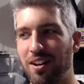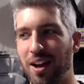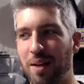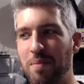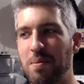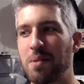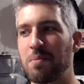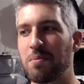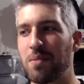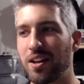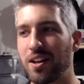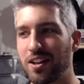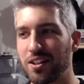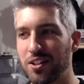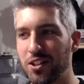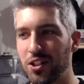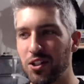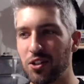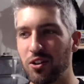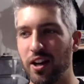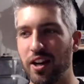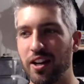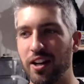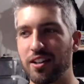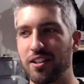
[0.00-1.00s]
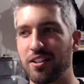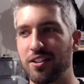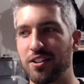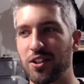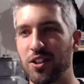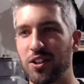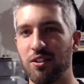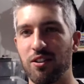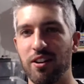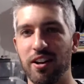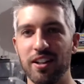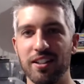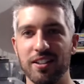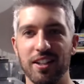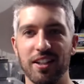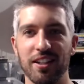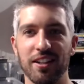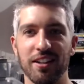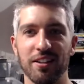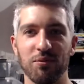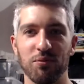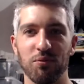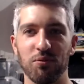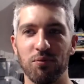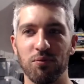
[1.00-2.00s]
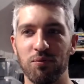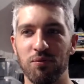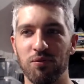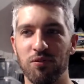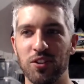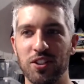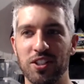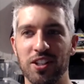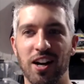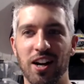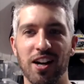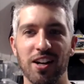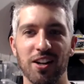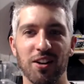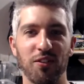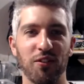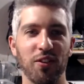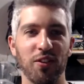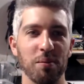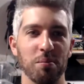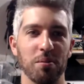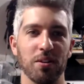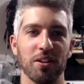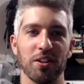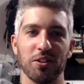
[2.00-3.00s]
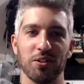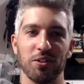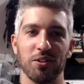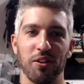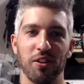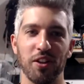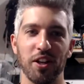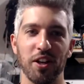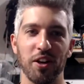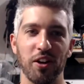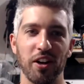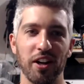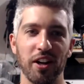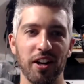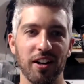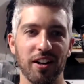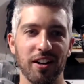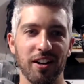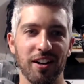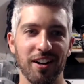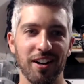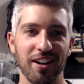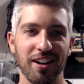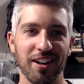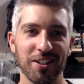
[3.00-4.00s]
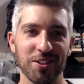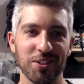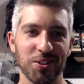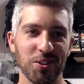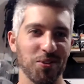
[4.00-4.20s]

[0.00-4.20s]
I mean, my undergrad degree is in photography and political theory. So